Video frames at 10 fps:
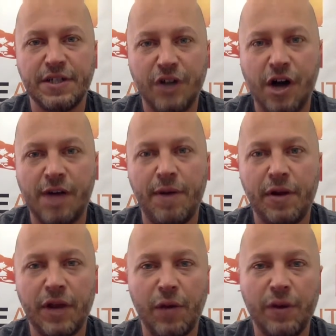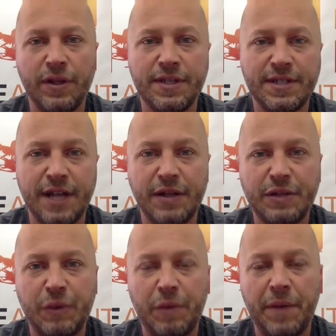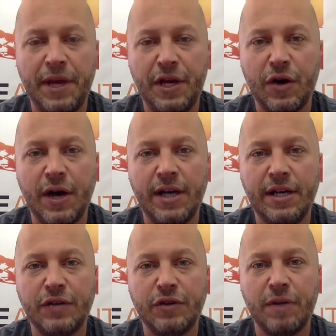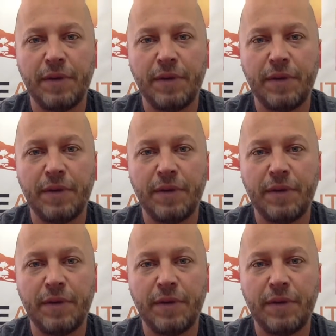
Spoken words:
Talk about that with us. Tell us what would make your ideal trip,